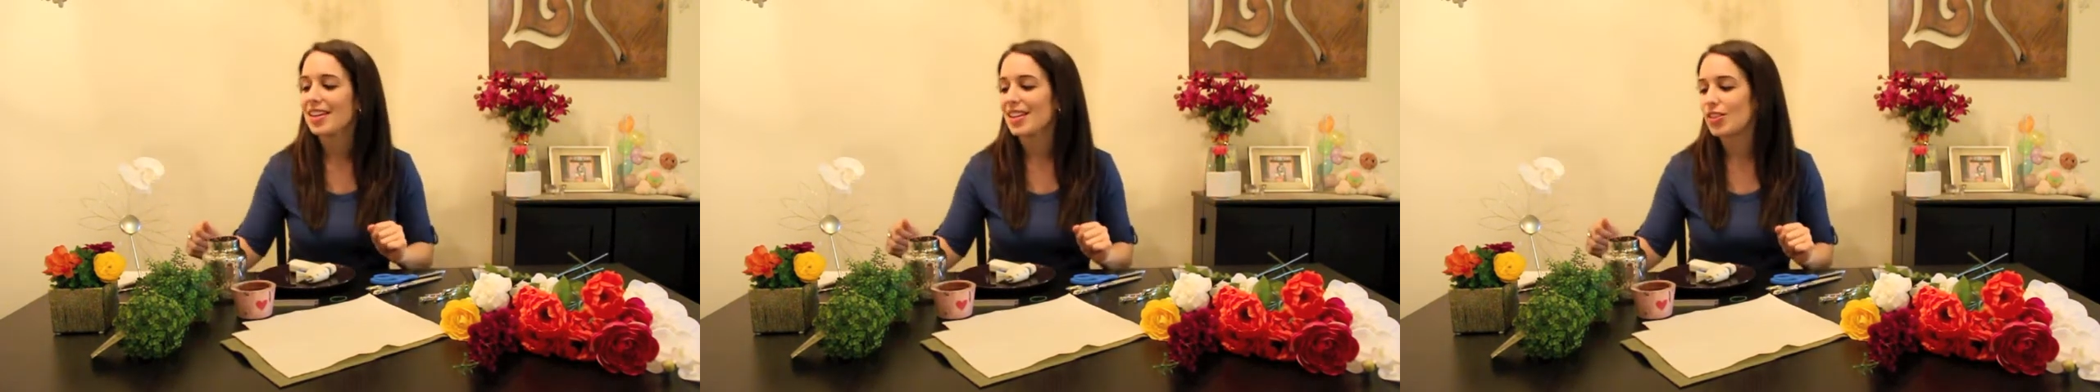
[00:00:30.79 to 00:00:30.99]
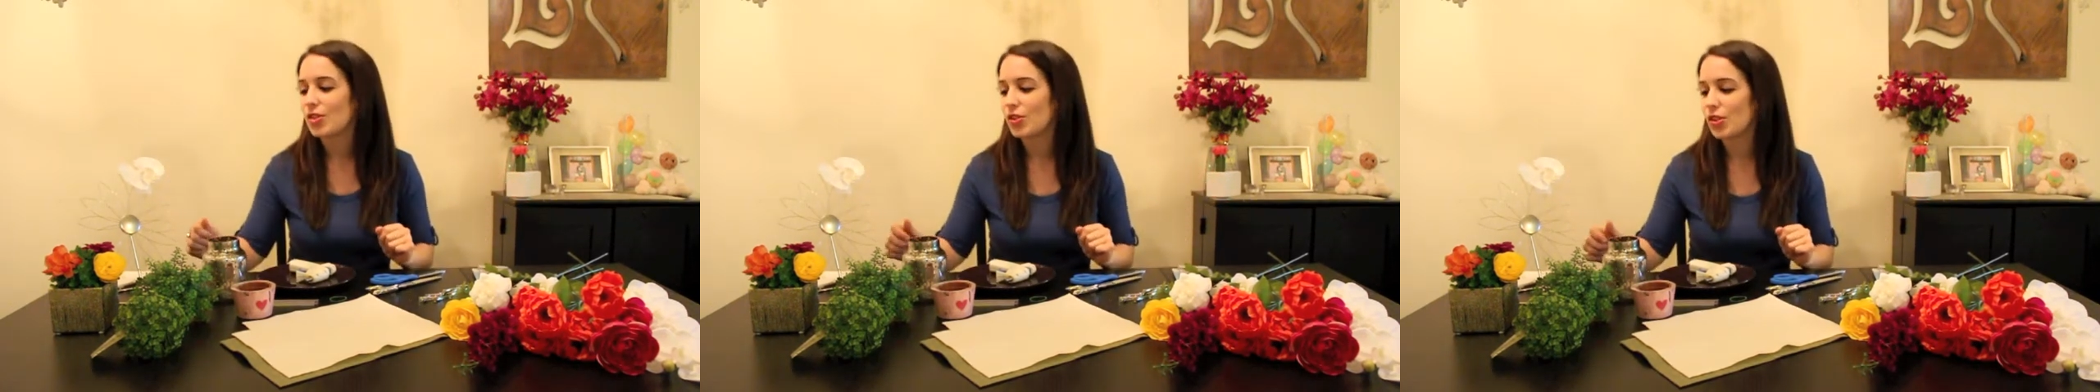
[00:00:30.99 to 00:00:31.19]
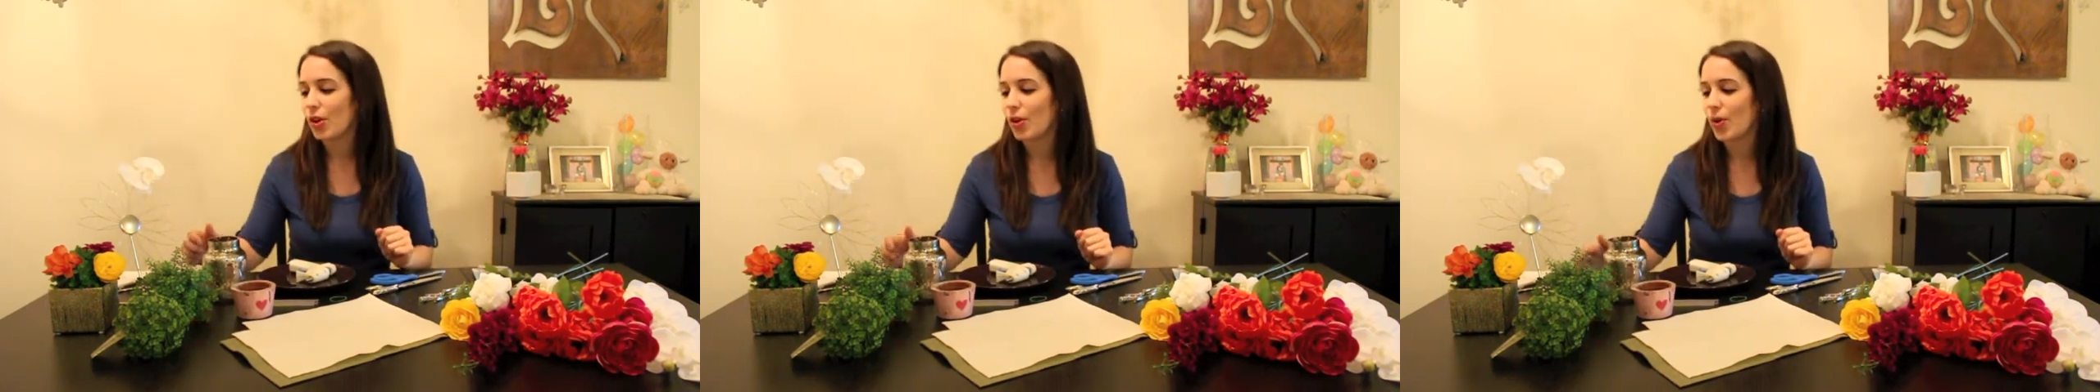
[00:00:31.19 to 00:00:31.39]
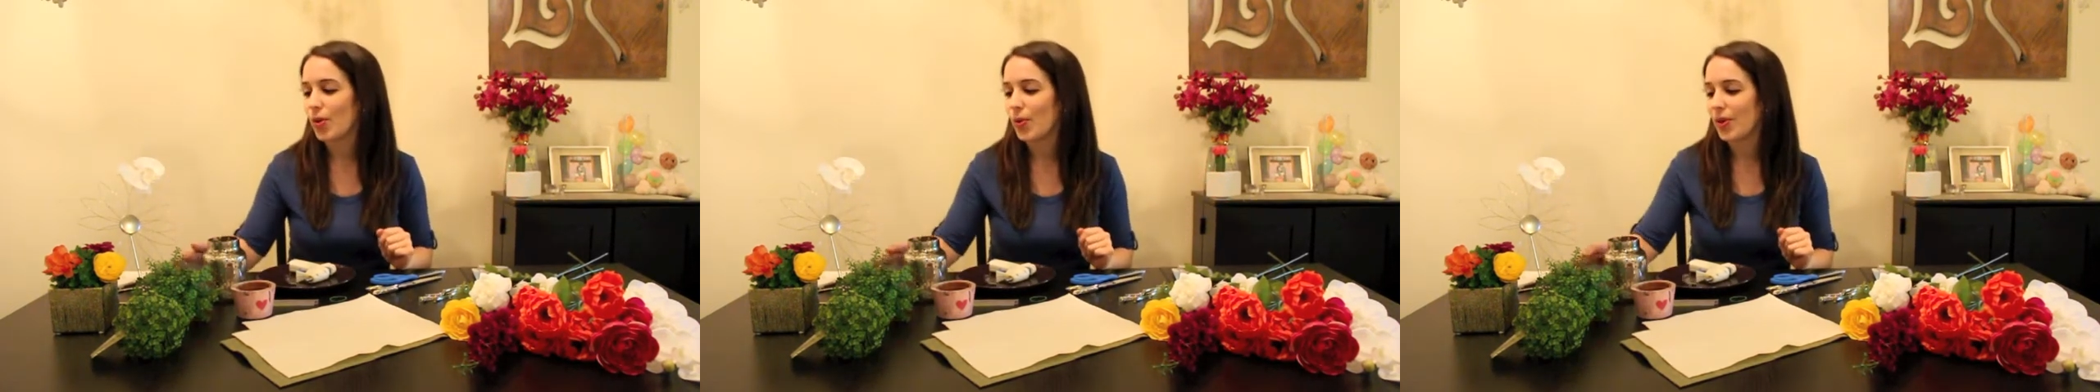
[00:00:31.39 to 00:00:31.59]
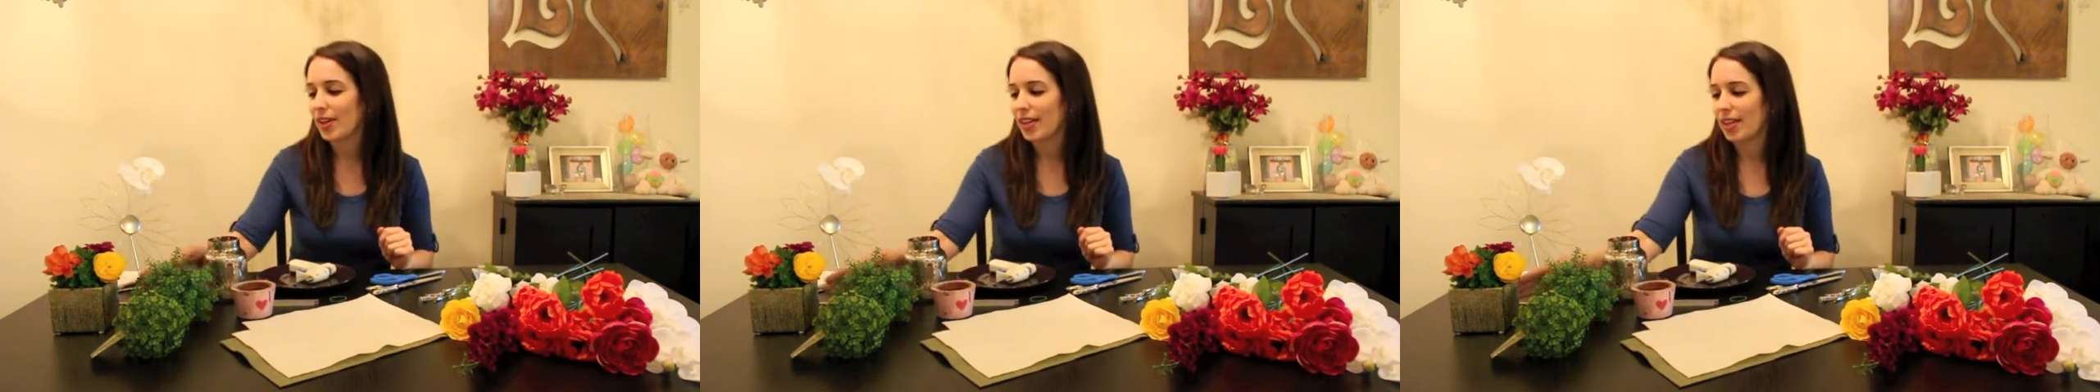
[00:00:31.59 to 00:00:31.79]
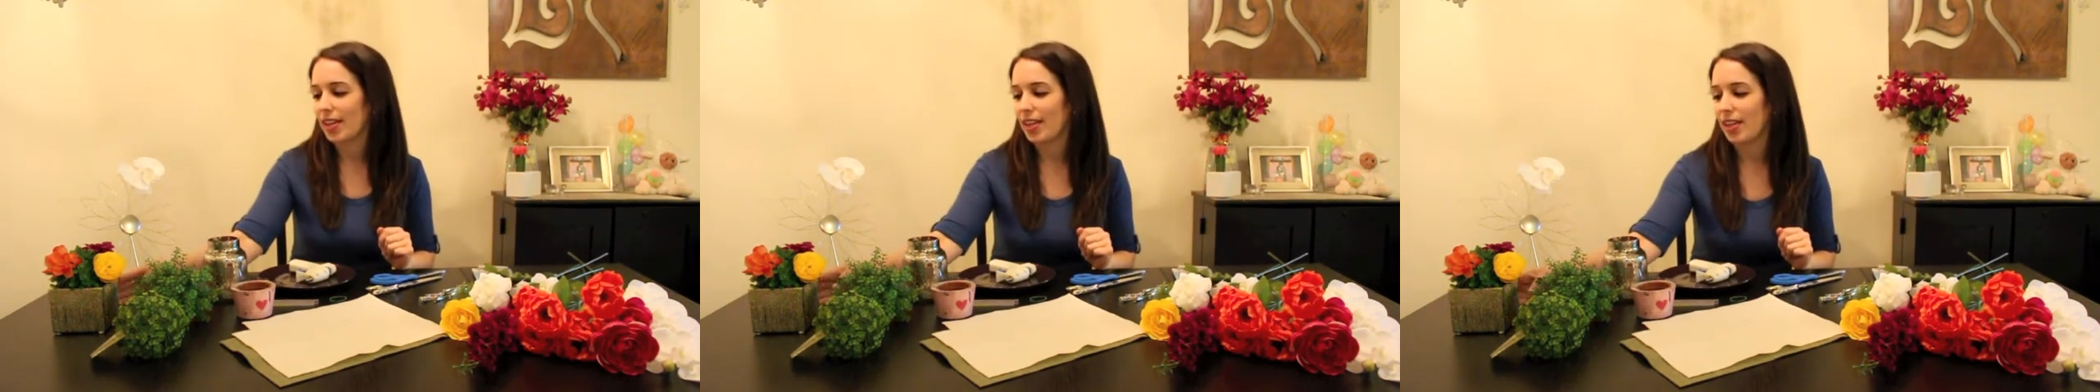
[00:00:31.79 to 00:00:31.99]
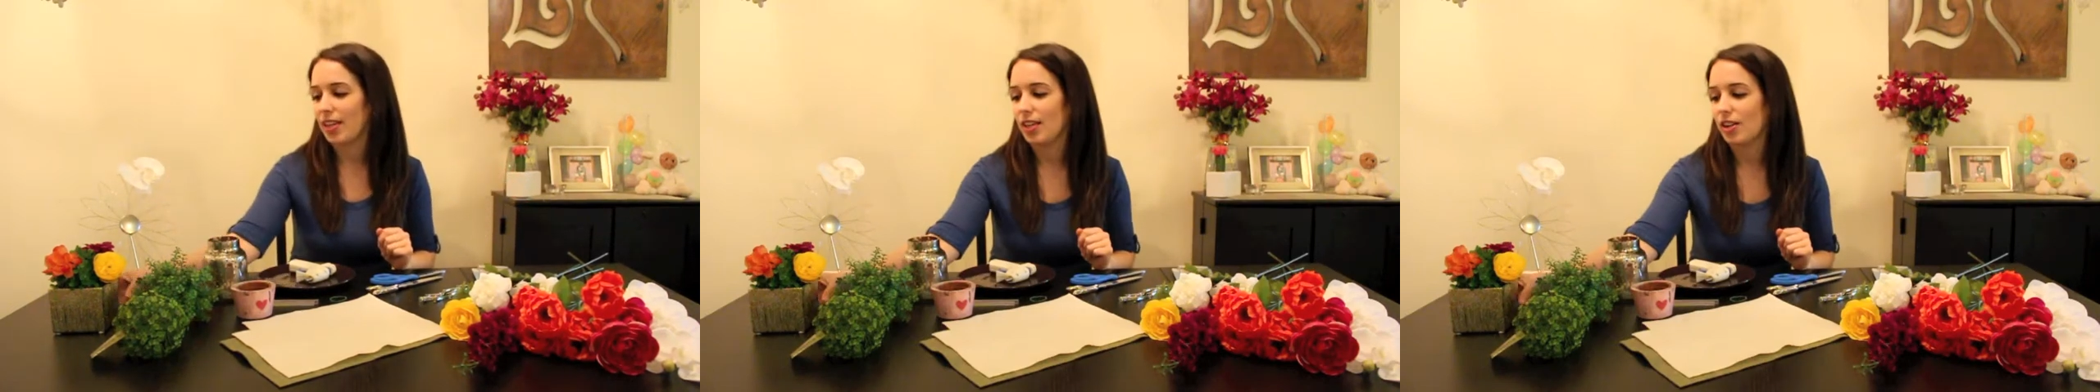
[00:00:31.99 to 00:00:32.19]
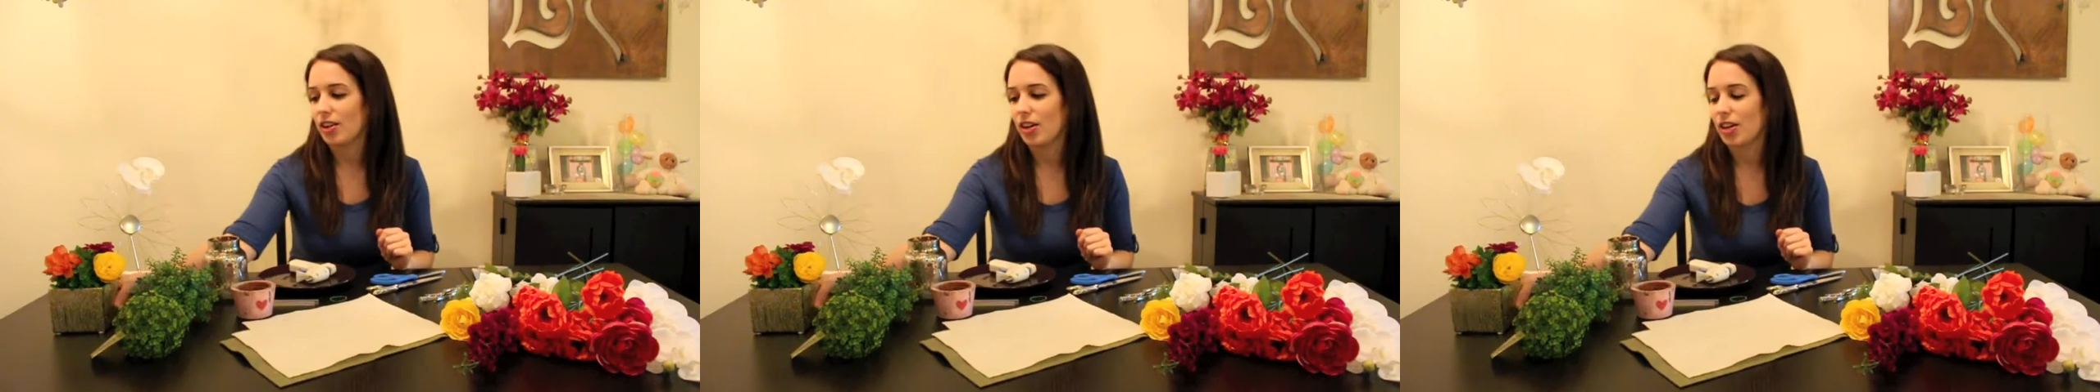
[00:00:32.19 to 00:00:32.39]
So
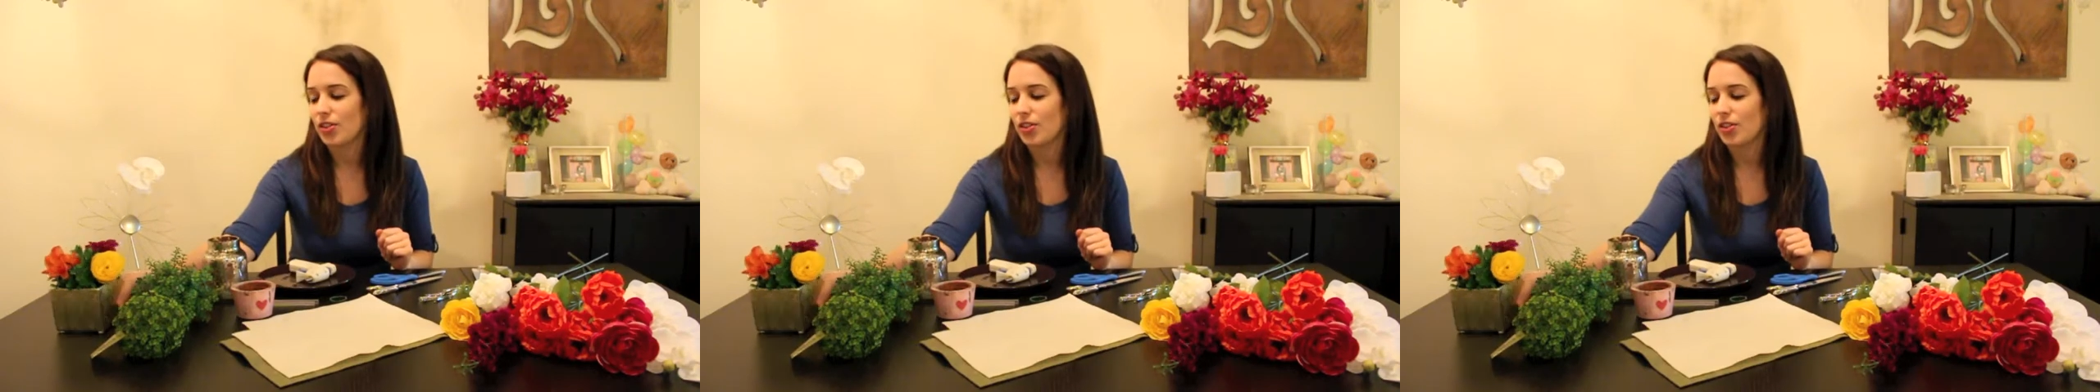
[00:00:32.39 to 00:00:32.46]
here,